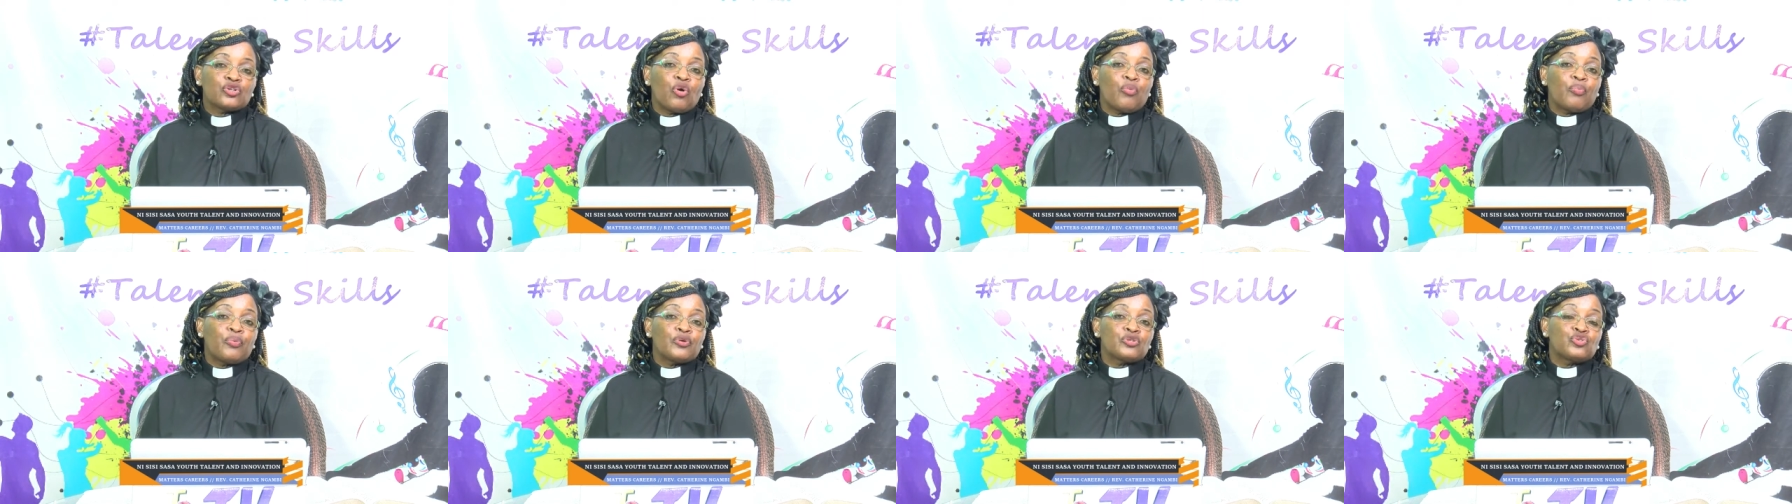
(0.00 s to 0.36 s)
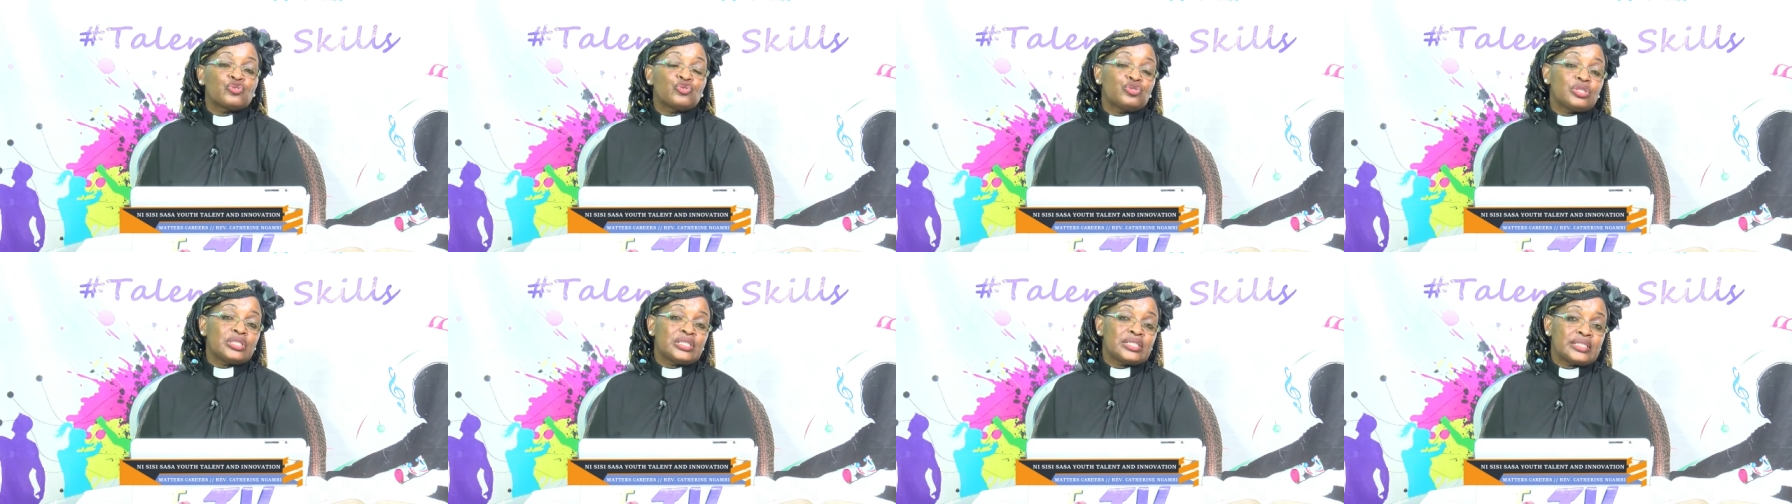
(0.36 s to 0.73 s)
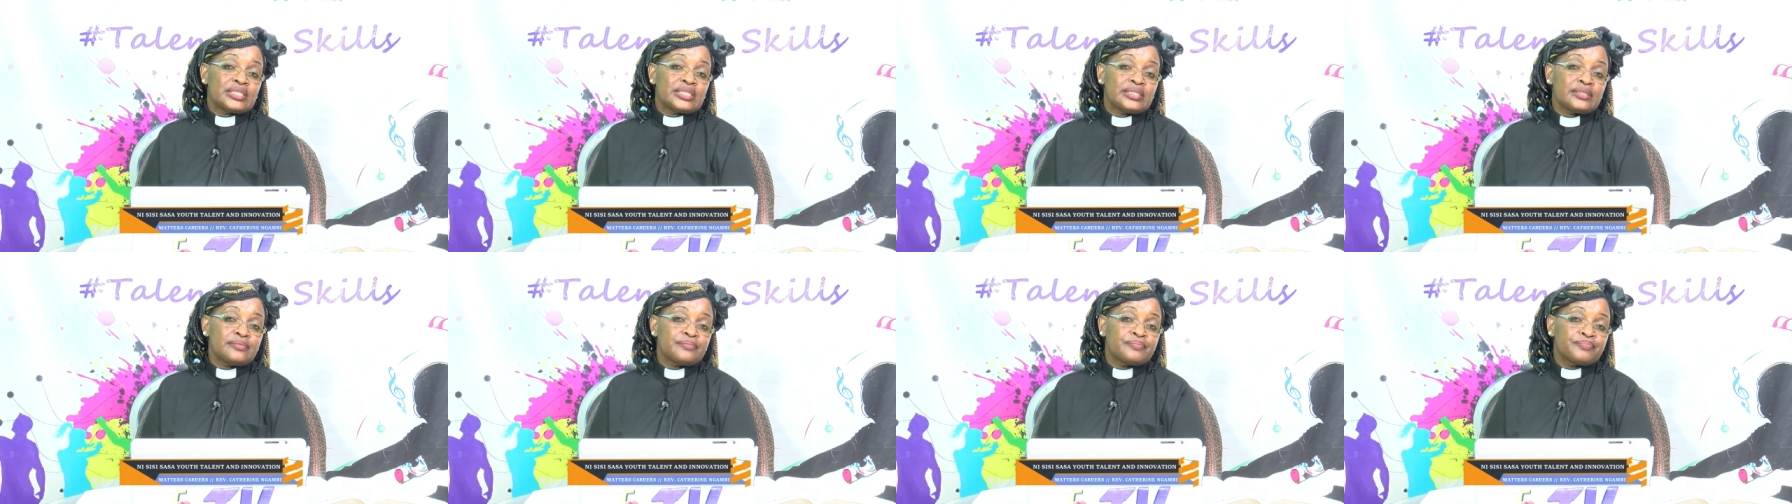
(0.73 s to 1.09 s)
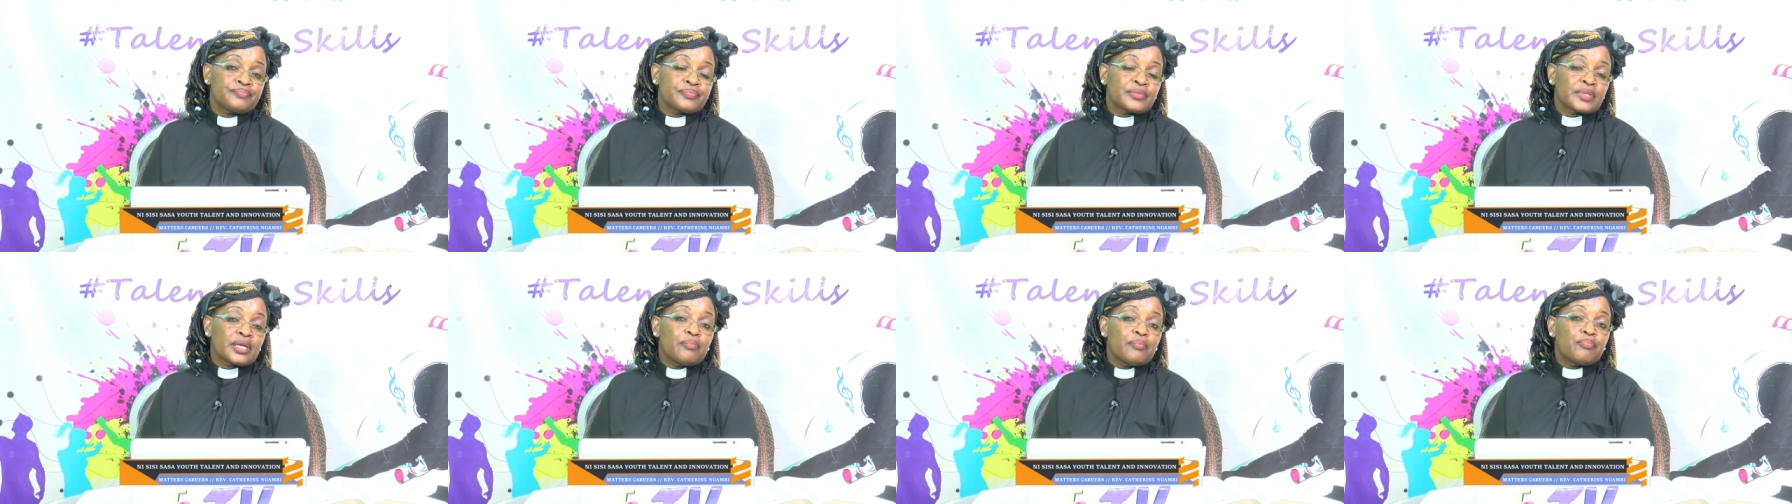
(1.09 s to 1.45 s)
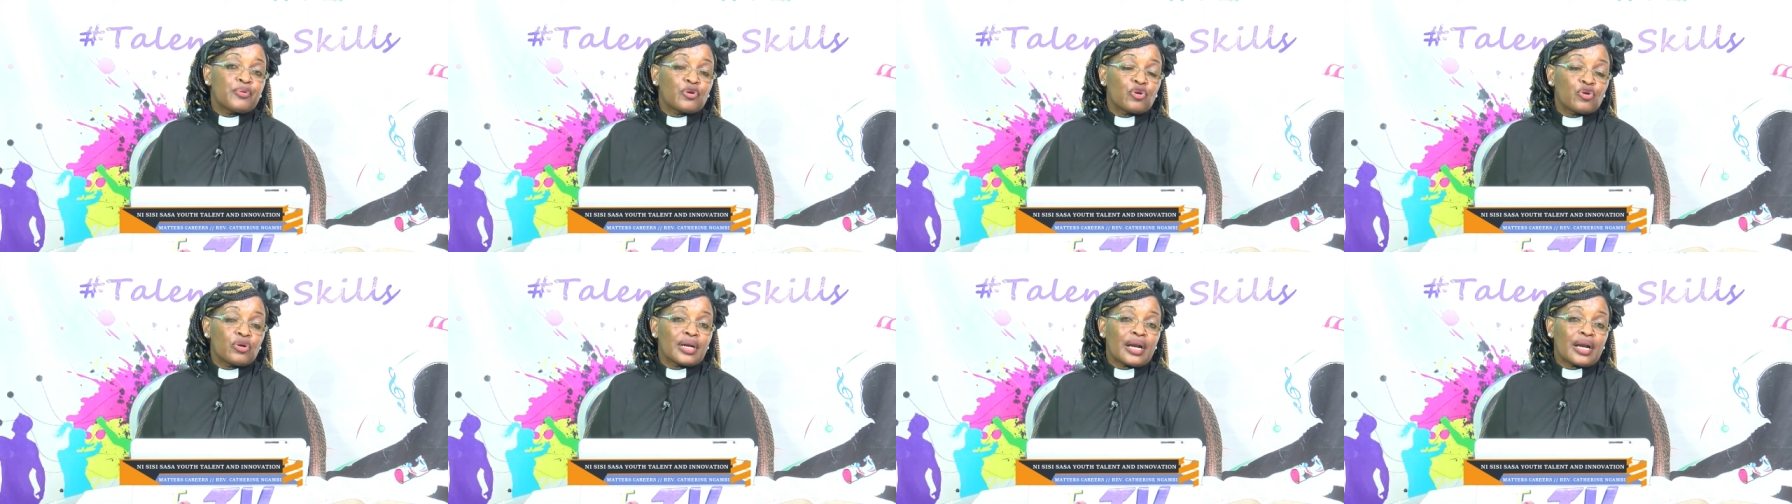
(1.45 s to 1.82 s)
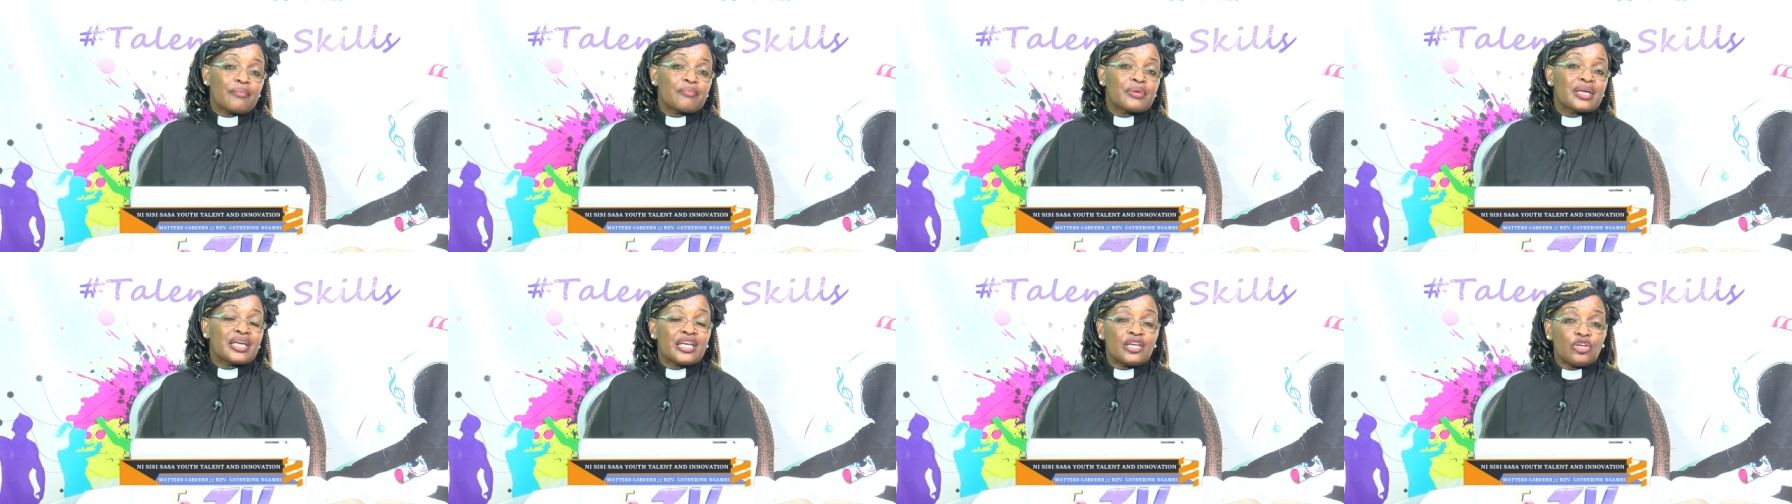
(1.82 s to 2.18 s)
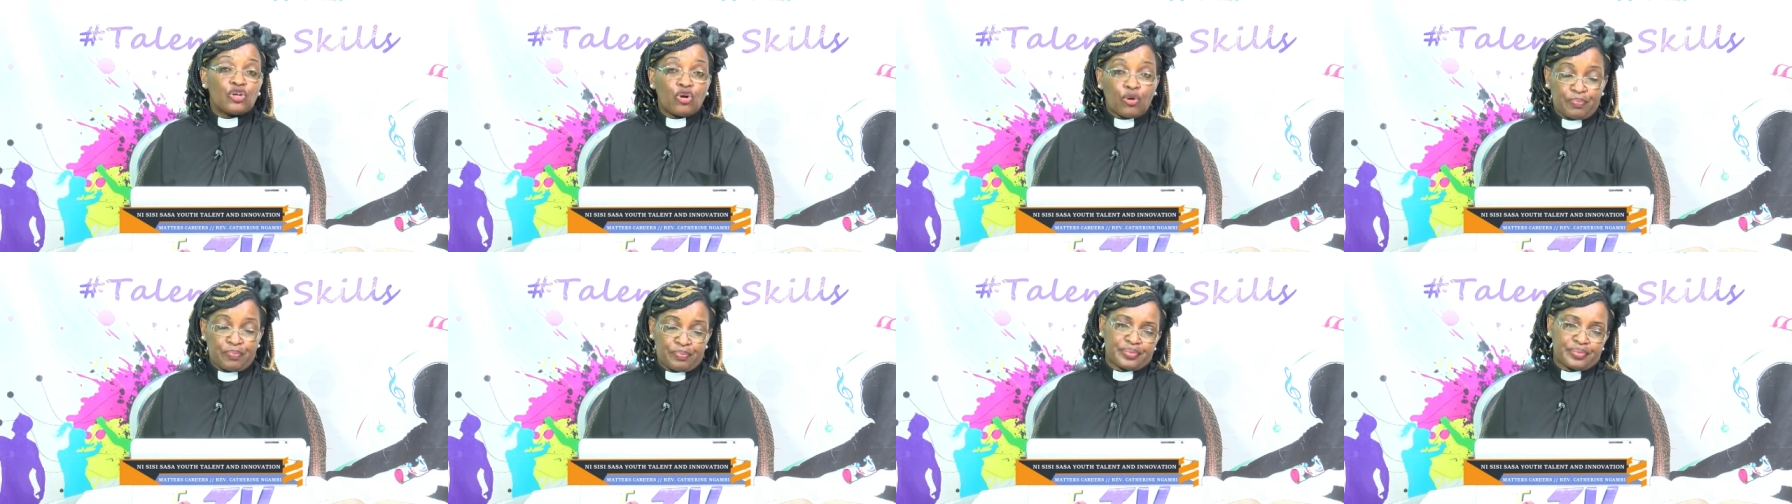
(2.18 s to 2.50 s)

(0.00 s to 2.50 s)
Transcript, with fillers: Opportunity Program,